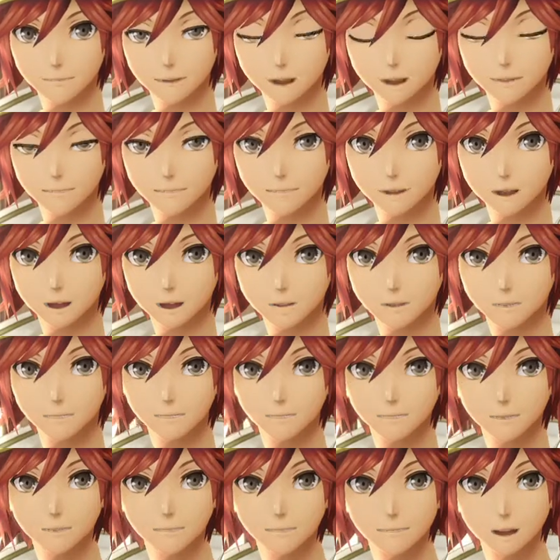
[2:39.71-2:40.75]
to show
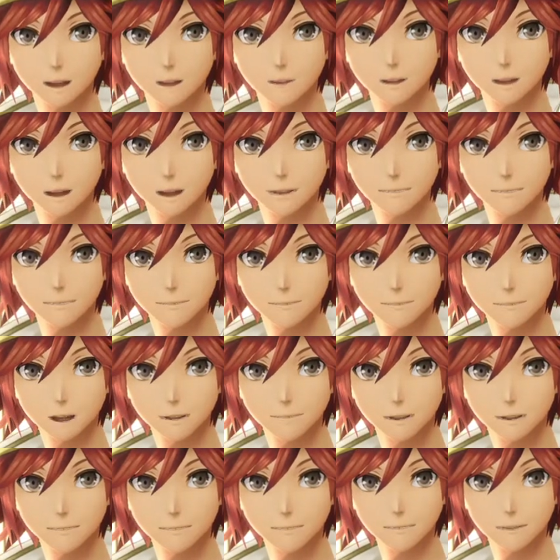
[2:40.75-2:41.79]
you the wonders
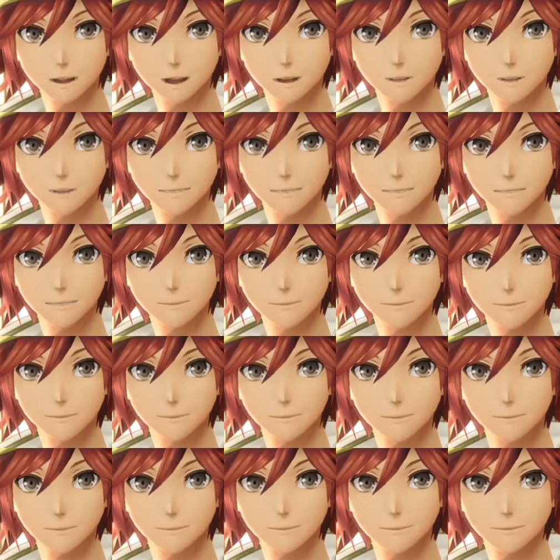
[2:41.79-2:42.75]
of the Far East.